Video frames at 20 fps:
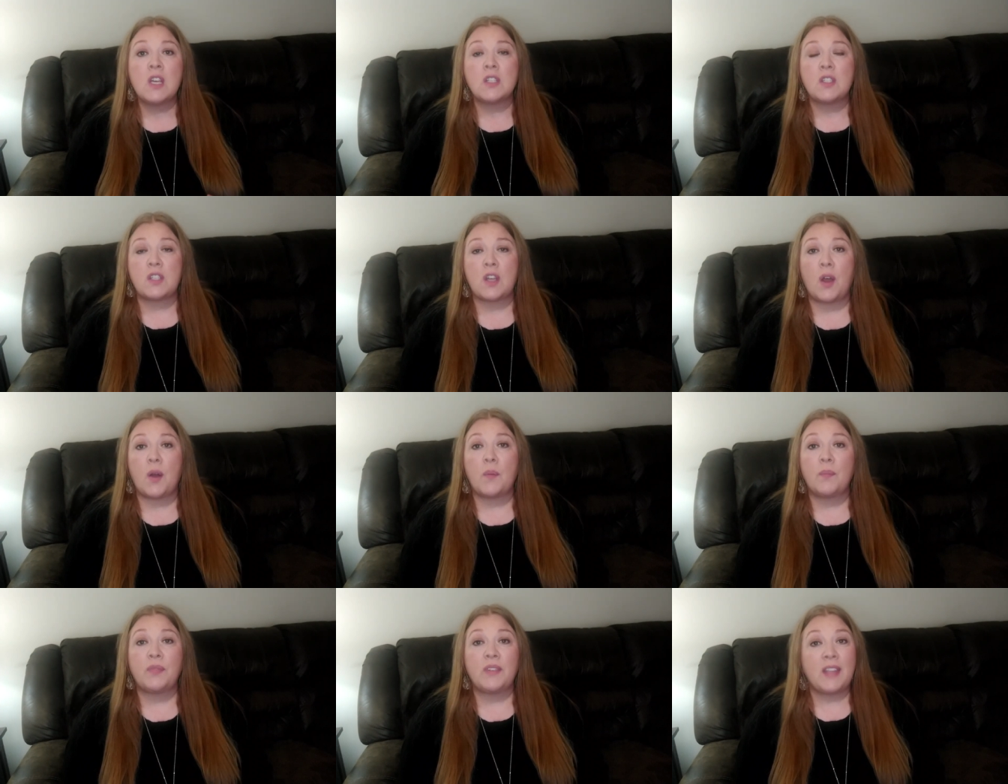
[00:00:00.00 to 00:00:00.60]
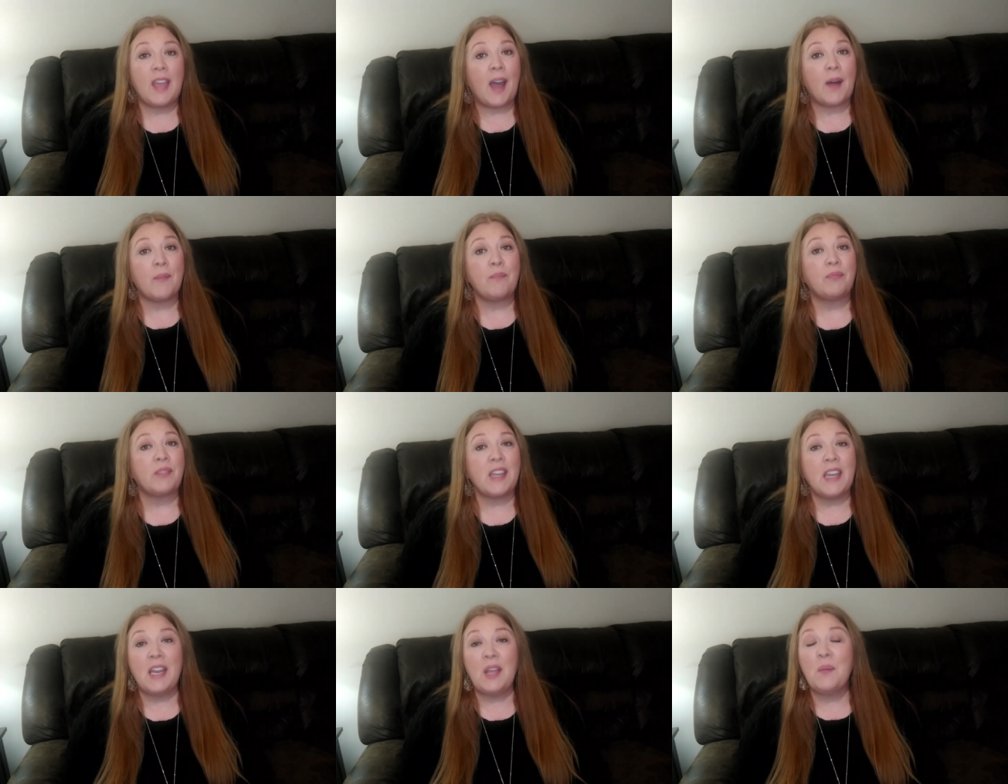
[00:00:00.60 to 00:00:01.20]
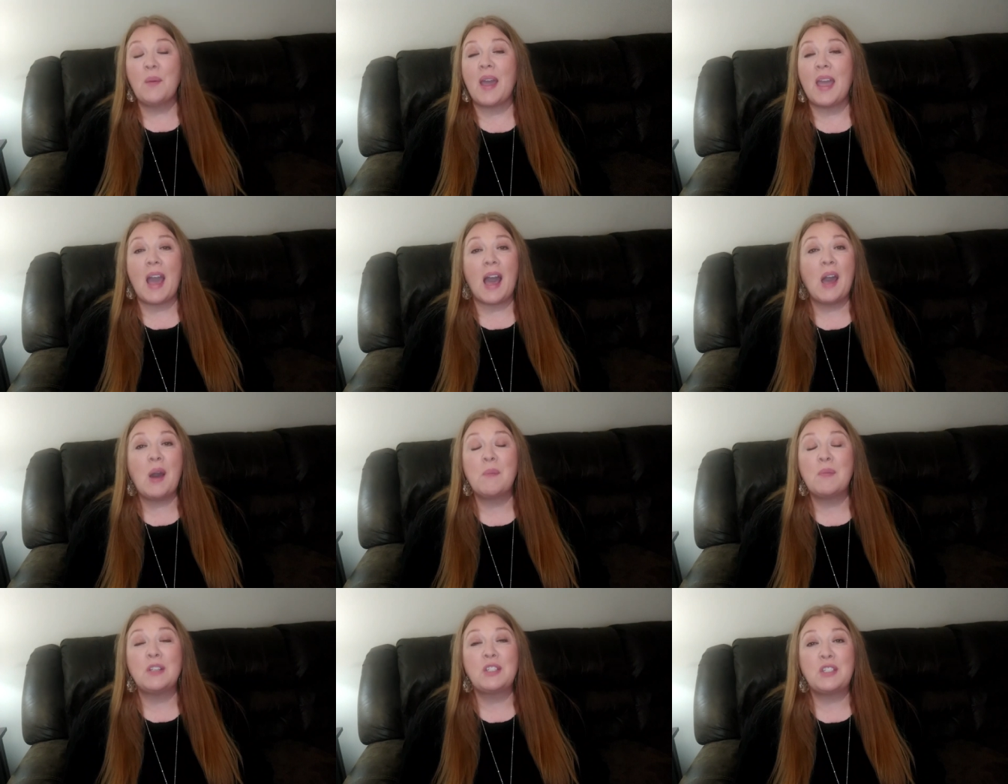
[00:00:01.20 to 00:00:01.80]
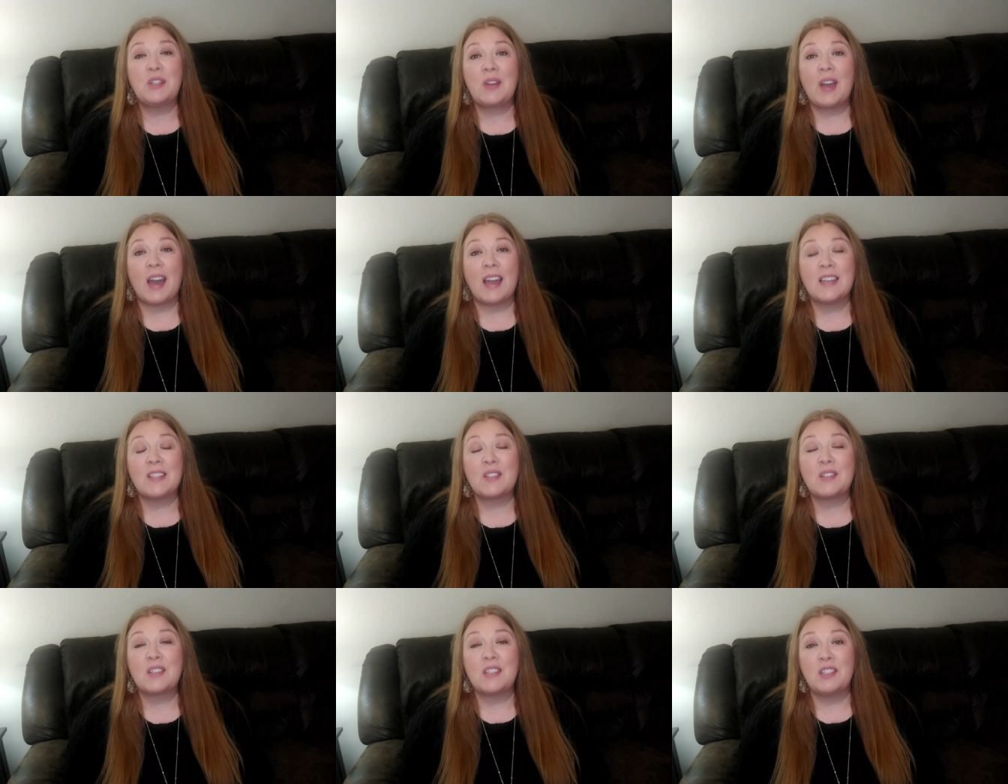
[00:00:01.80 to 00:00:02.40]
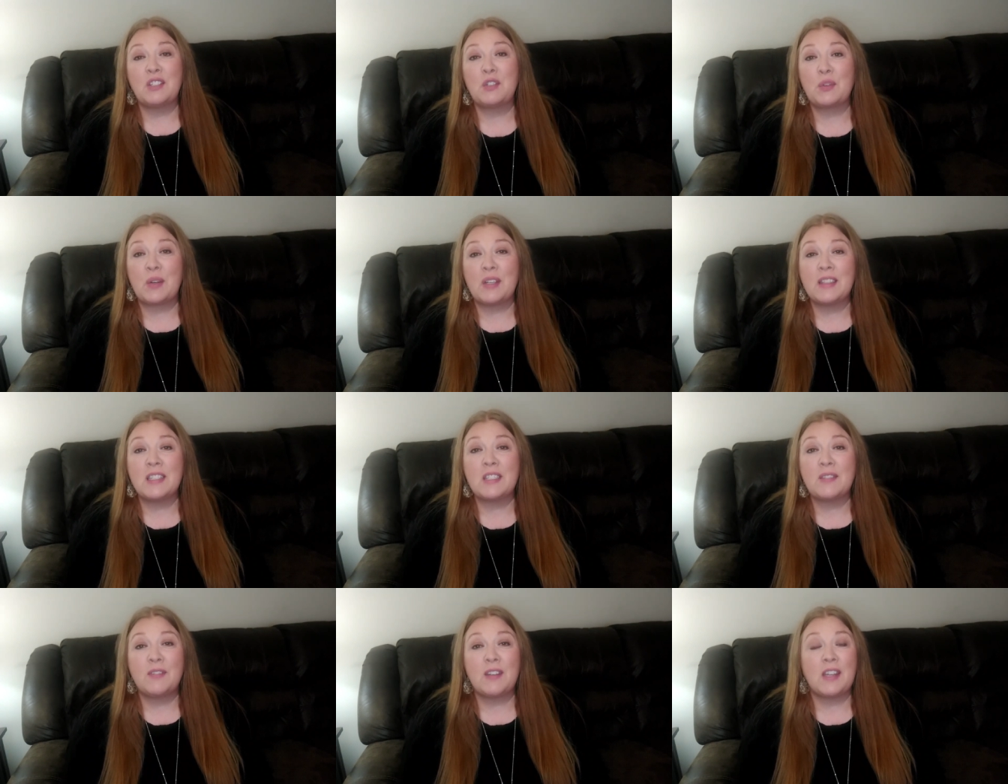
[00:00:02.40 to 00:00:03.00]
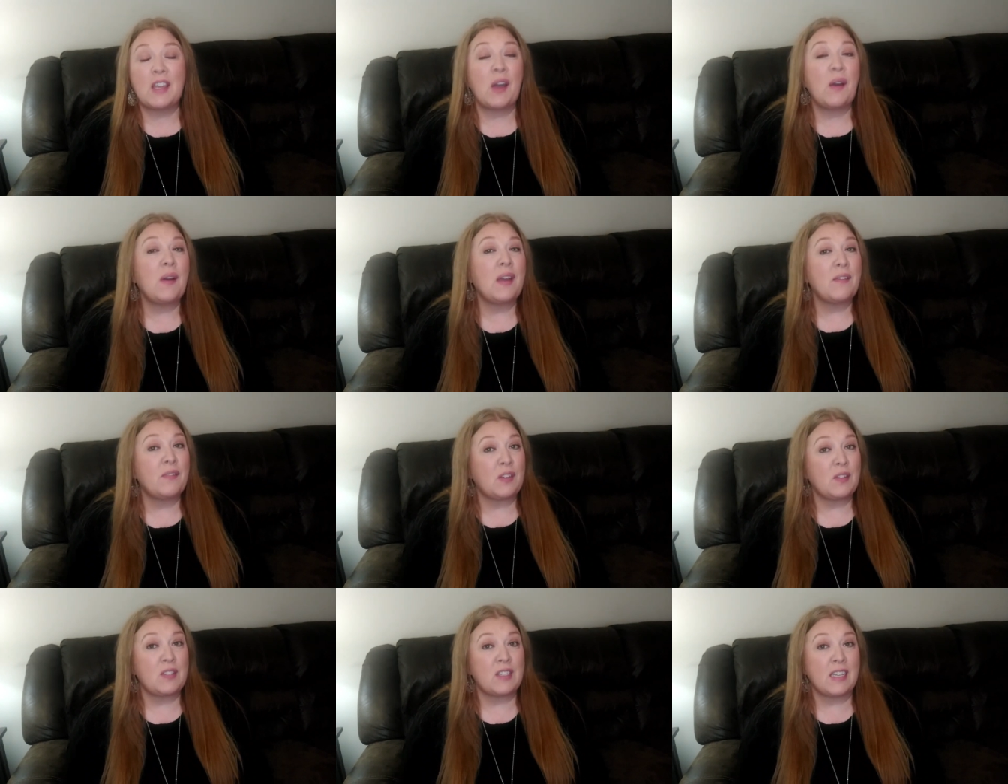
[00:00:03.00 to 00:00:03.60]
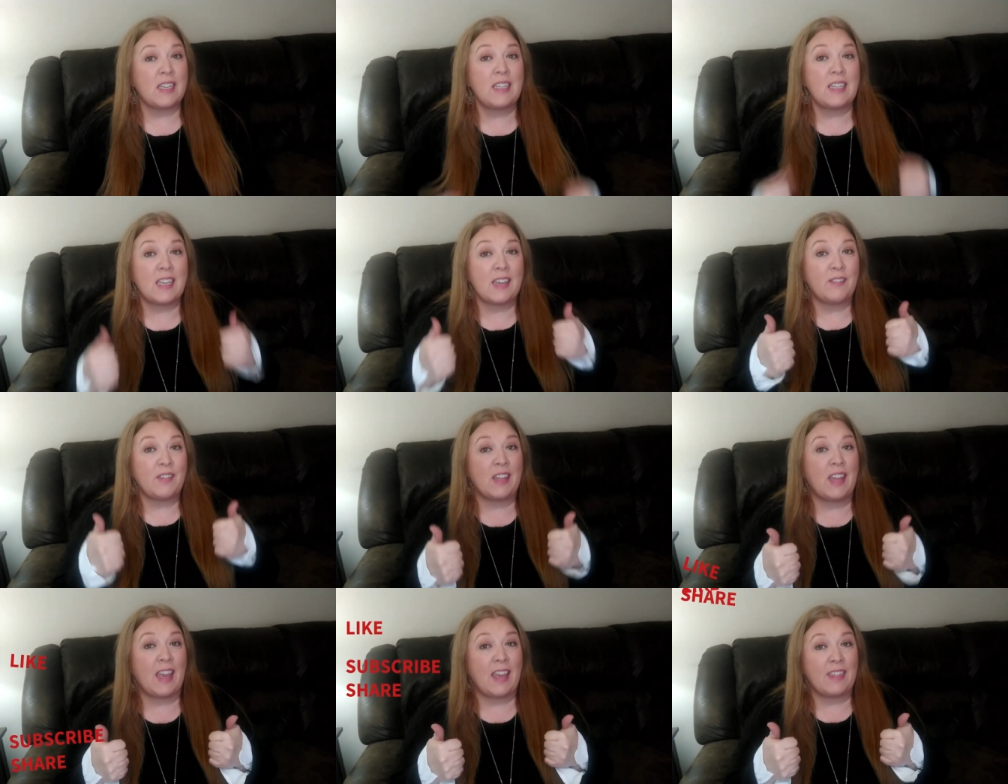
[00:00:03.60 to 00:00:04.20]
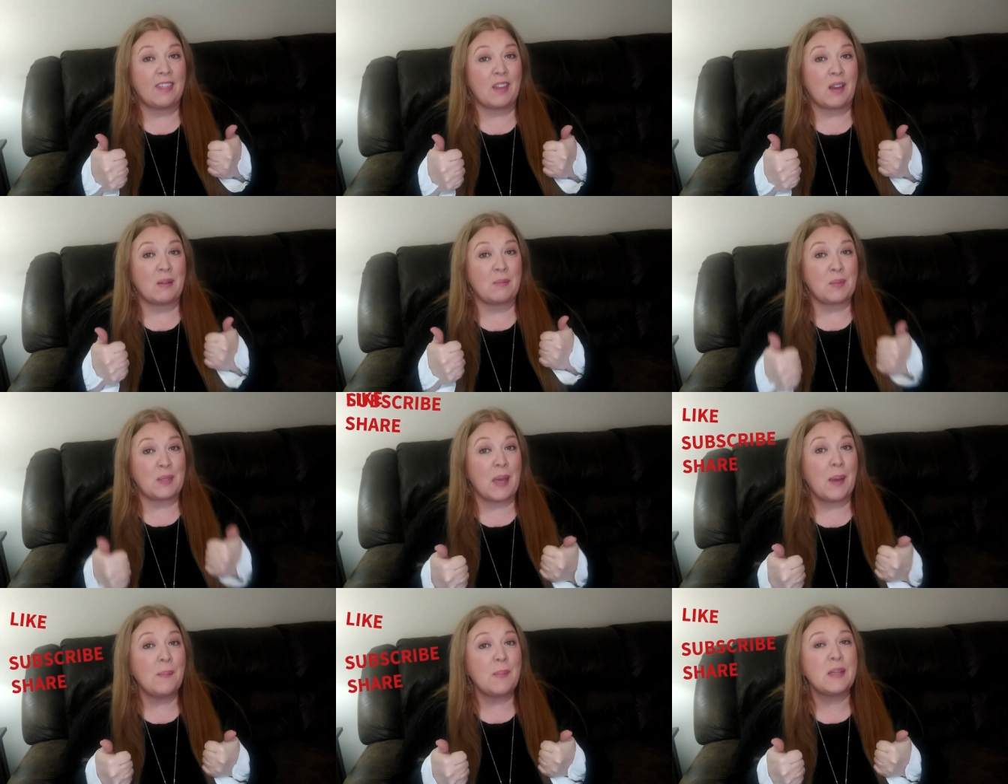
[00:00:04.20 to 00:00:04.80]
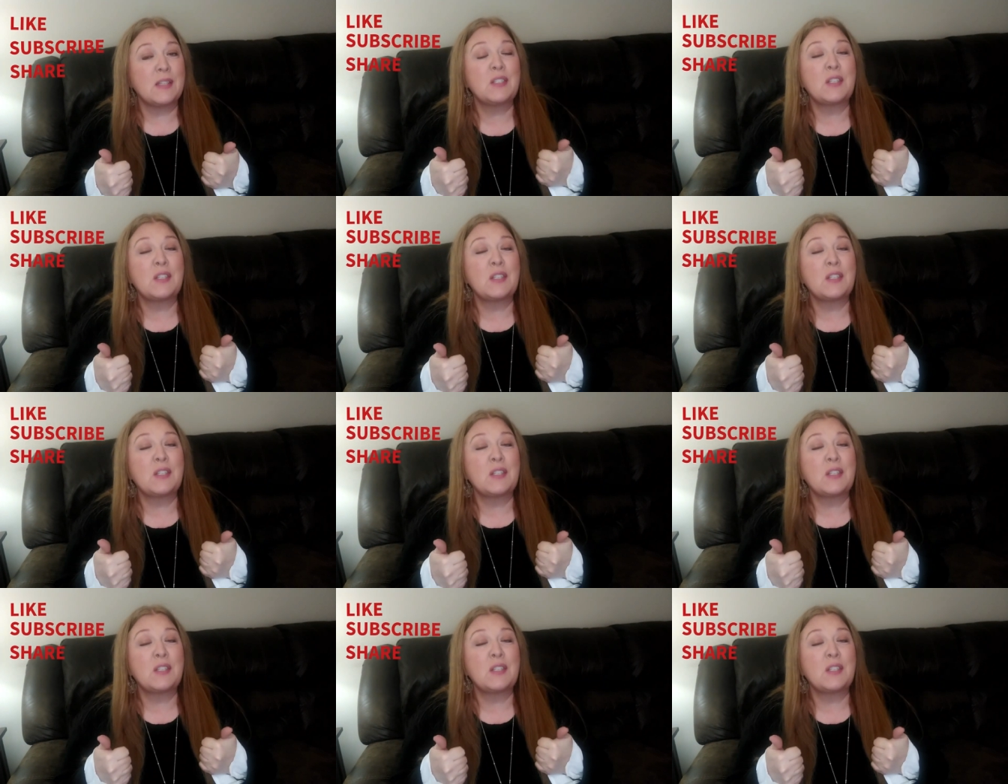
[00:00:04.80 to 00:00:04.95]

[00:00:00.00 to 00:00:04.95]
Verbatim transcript: So yeah, anyway, I hope that you guys enjoyed this video. If you did, give it a thumbs up.